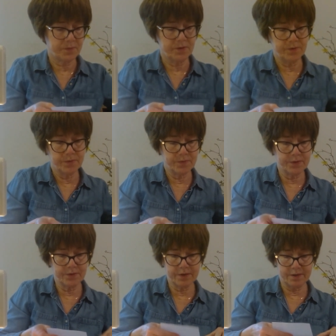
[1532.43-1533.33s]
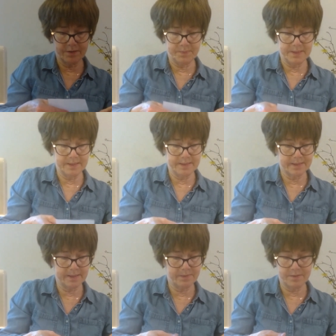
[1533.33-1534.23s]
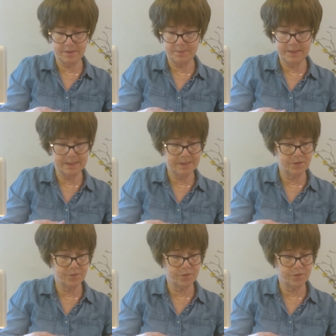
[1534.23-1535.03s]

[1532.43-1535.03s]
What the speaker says: you could cut the piece. This piece is